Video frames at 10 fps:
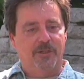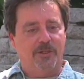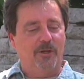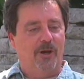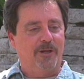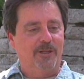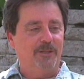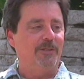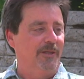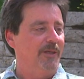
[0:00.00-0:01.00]
to start
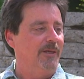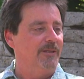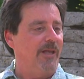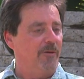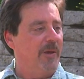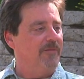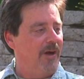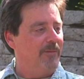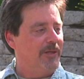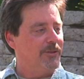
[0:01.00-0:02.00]
is the South Bay
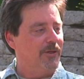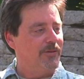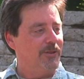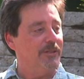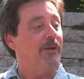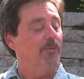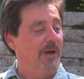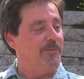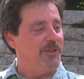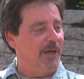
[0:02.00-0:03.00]
Environmental Services Center
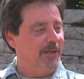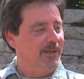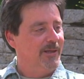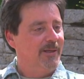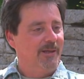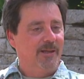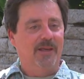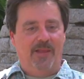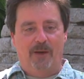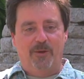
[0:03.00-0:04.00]
website,
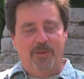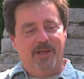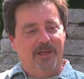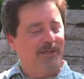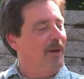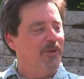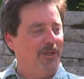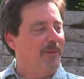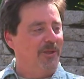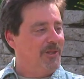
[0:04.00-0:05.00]
and that would be at
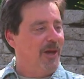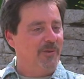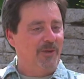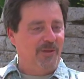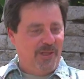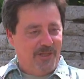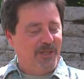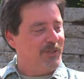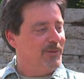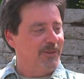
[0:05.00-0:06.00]
www and the
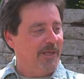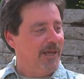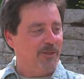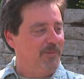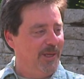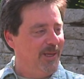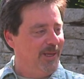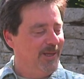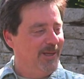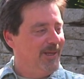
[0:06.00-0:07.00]
initials SBESC.com,